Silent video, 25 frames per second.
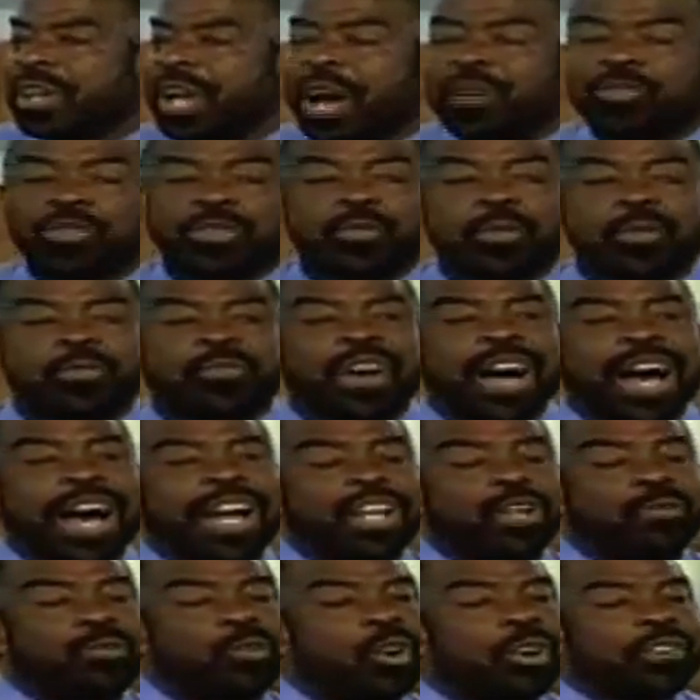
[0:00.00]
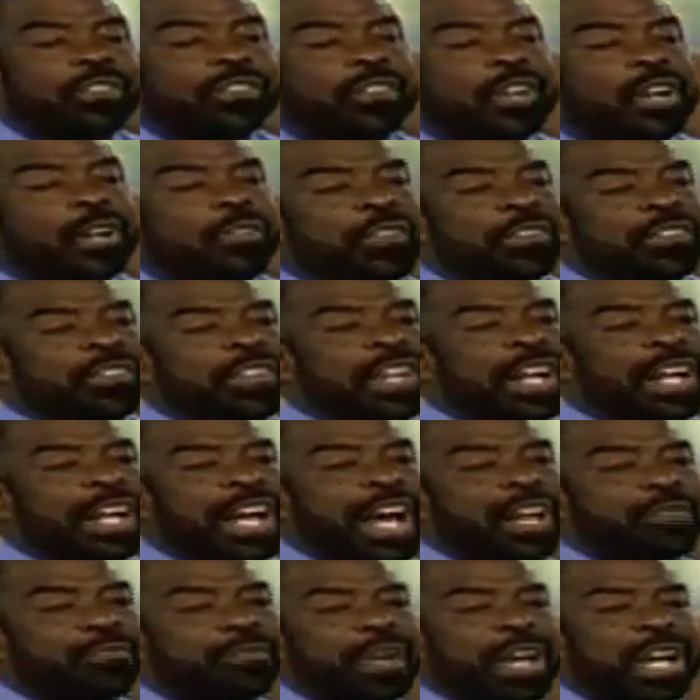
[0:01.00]
I was providing more service than I
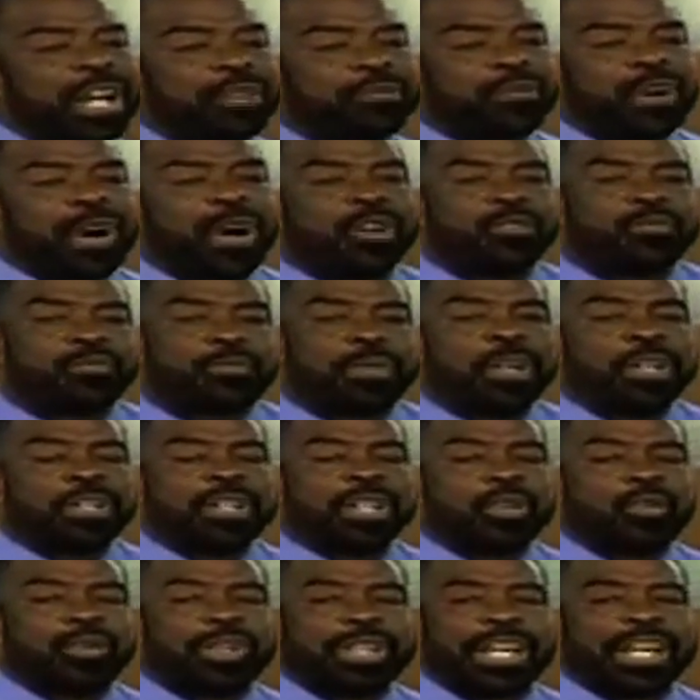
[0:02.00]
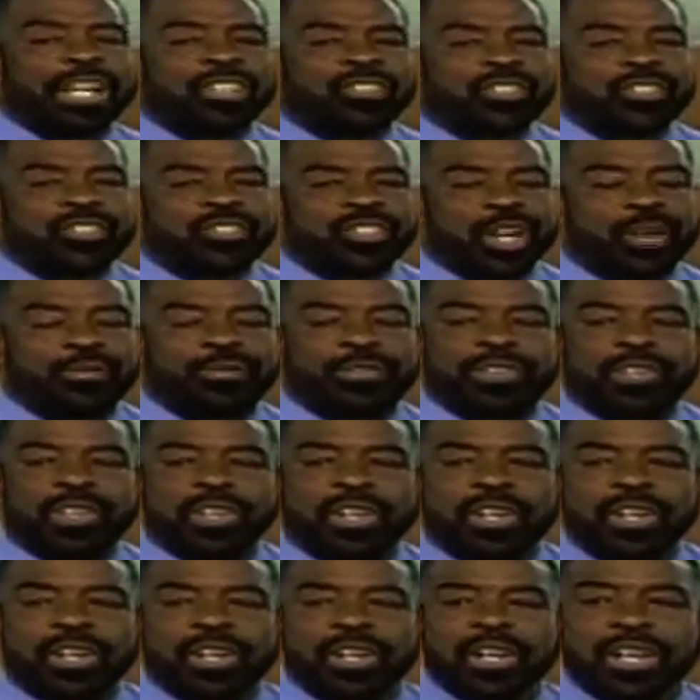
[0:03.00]
got paid for. I was building relationships.
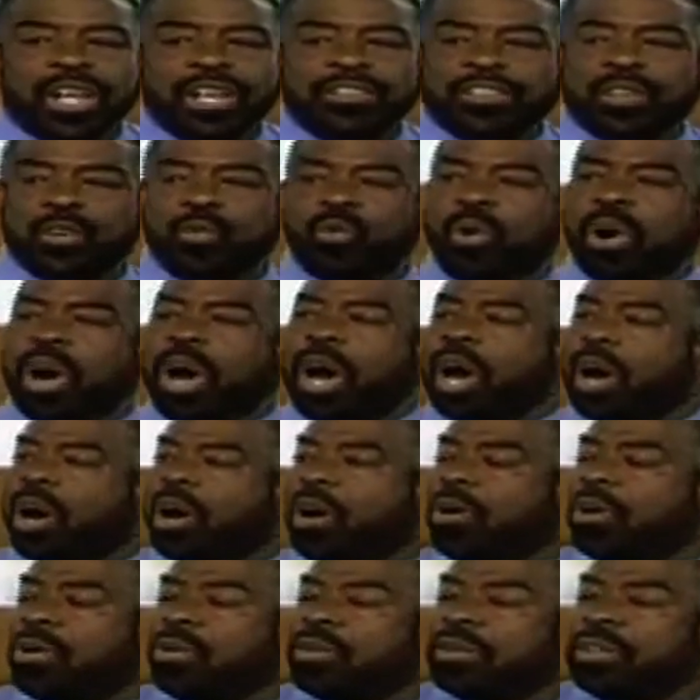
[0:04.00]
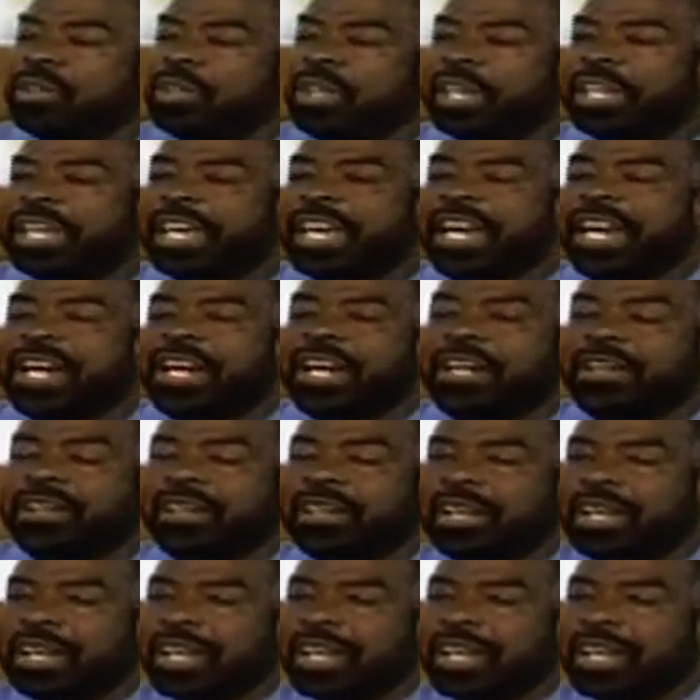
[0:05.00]
They said, whoa, look here.